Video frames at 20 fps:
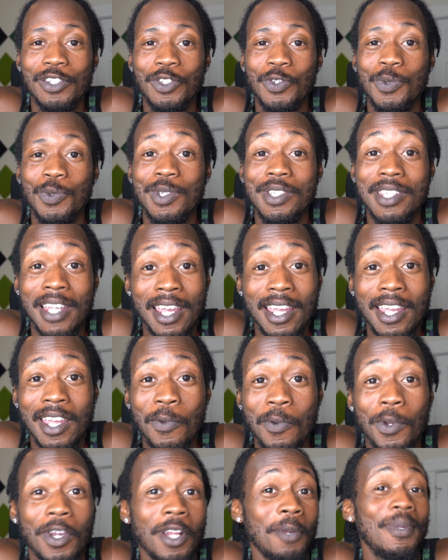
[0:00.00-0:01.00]
today
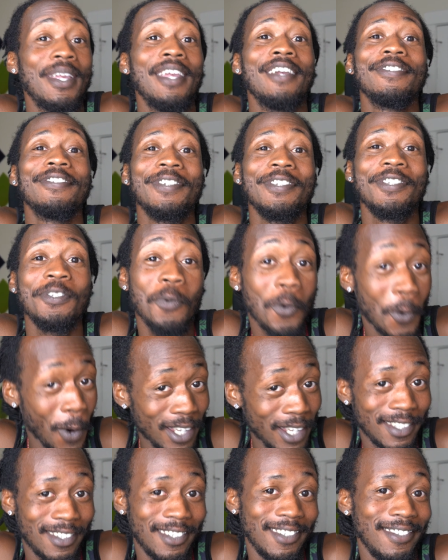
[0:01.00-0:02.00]
we're going to be answering some
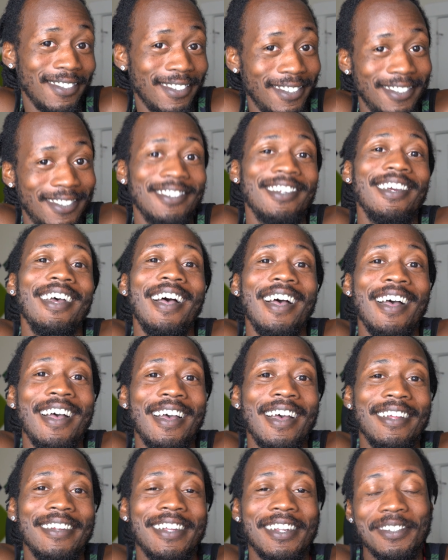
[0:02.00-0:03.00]
questions
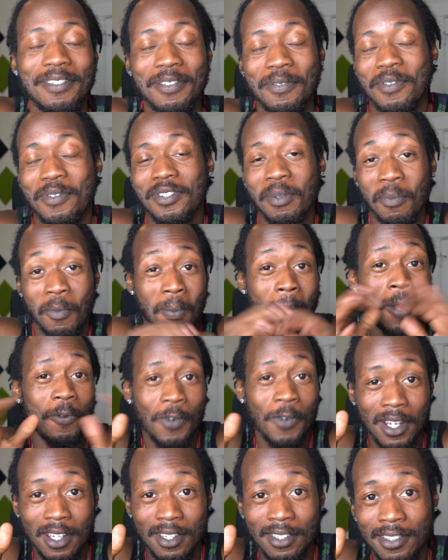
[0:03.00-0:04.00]
that some of my
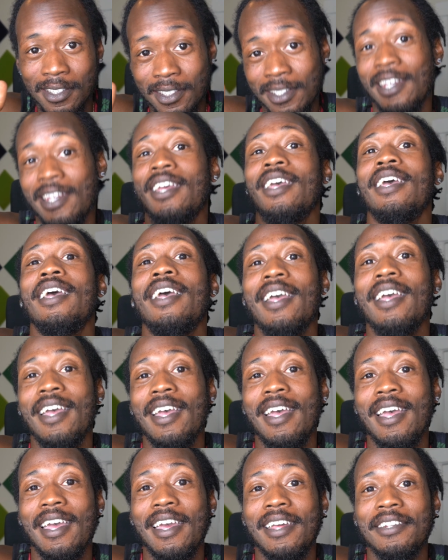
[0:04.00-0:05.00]
friends
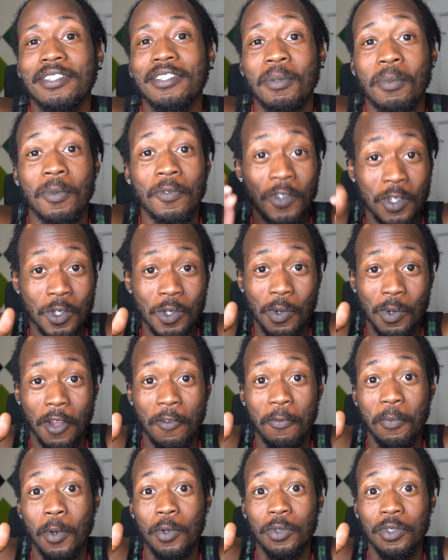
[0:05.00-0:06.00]
and some of you
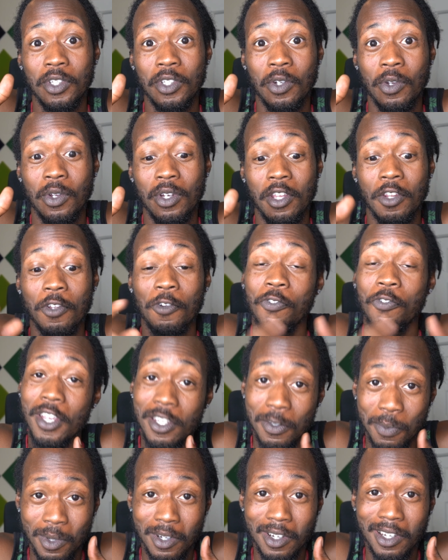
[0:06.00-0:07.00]
have posted on either
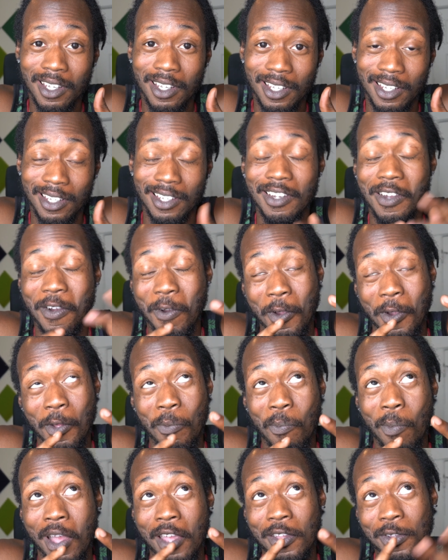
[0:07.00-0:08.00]
Facebook, on
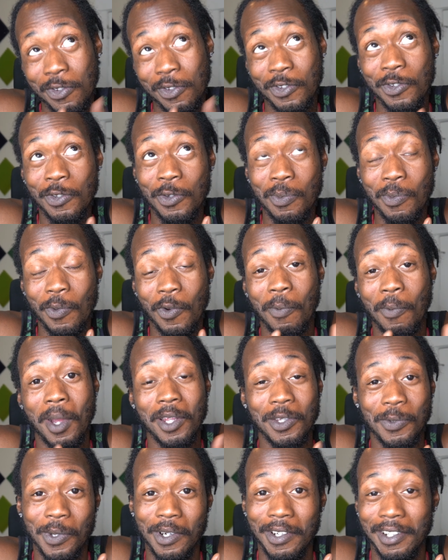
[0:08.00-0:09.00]
my YouTube, or my
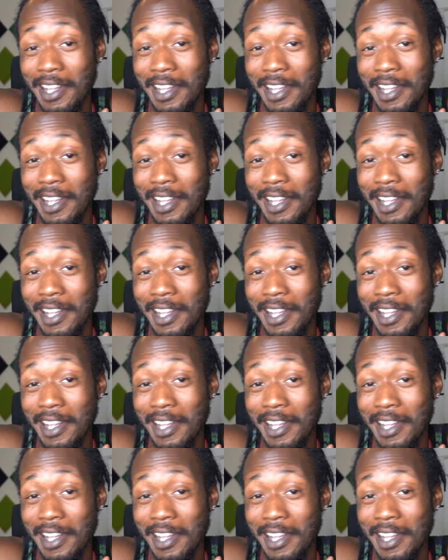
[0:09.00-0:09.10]
Twitter.